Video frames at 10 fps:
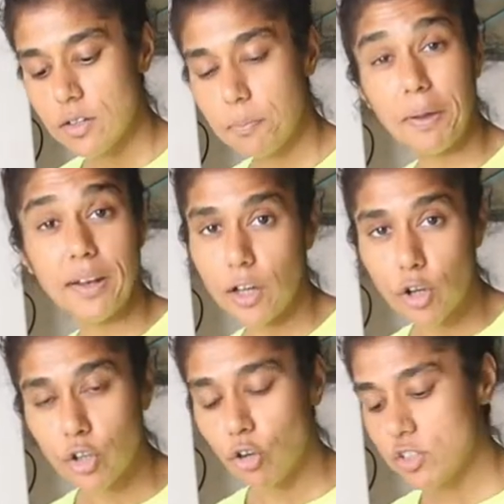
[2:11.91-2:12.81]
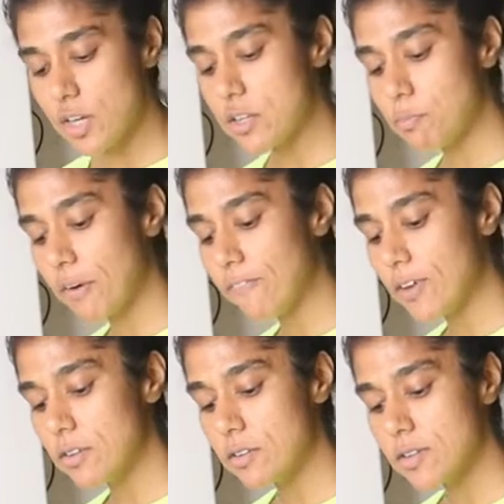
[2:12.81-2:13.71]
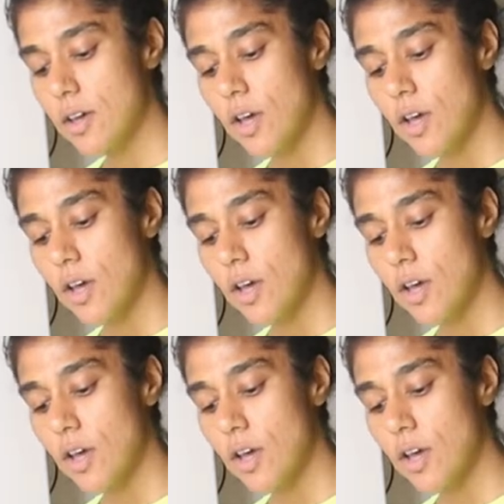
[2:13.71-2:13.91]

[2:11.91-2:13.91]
depending on your taste preference.